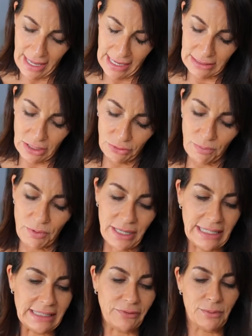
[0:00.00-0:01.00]
And the
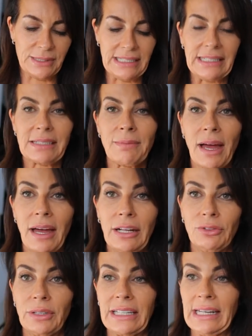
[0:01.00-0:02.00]
brand is from Sisma. I
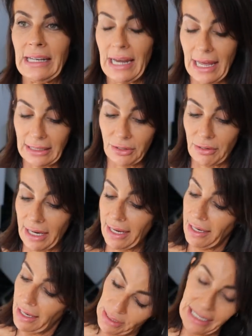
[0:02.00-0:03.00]
took in light
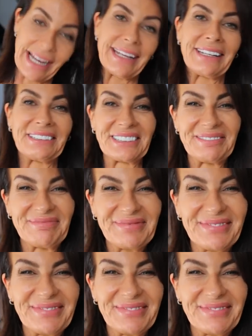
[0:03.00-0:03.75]
gray. Really like it.